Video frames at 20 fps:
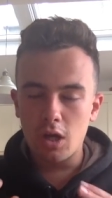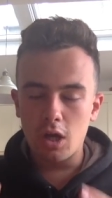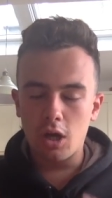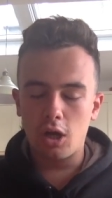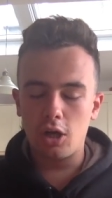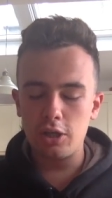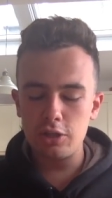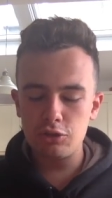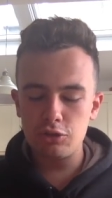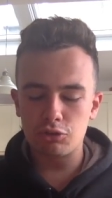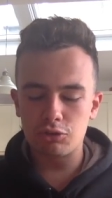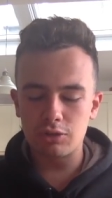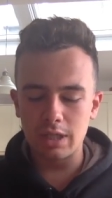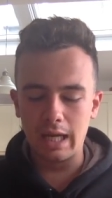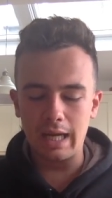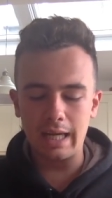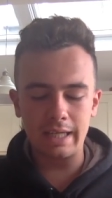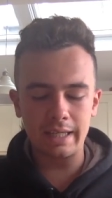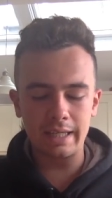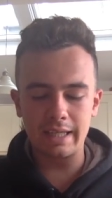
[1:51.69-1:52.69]
I just
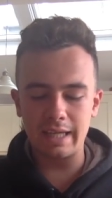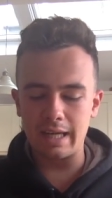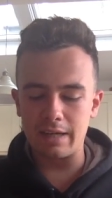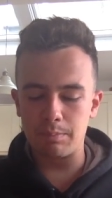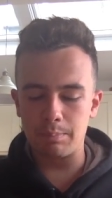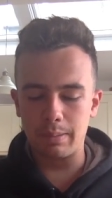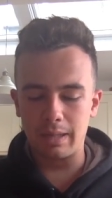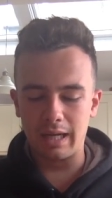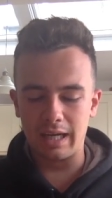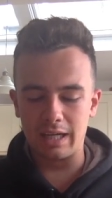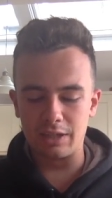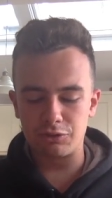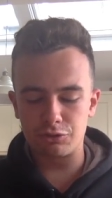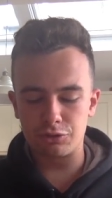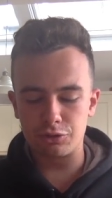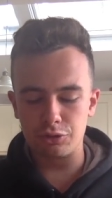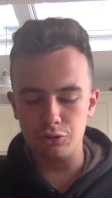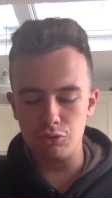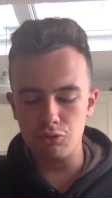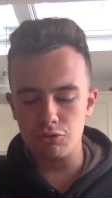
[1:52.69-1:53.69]
can't get past
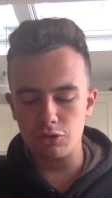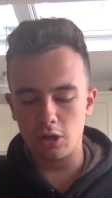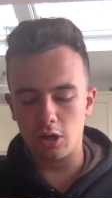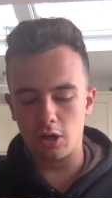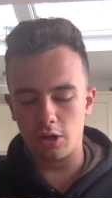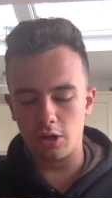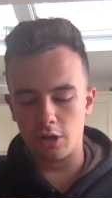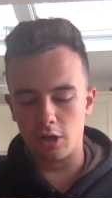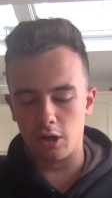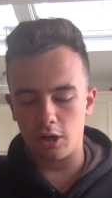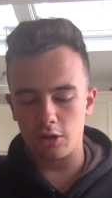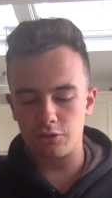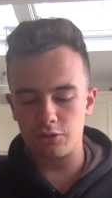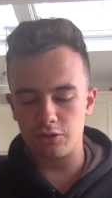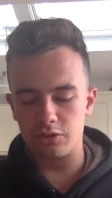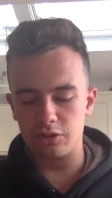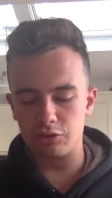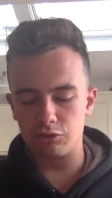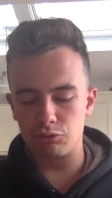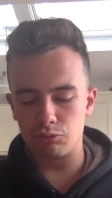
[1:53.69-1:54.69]
too darn hot
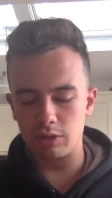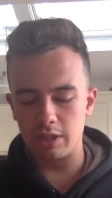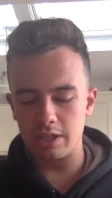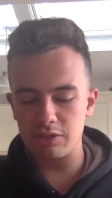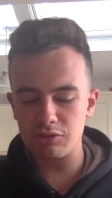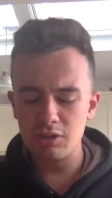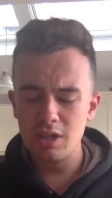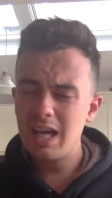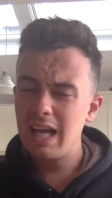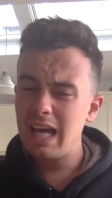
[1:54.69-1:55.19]
in this race.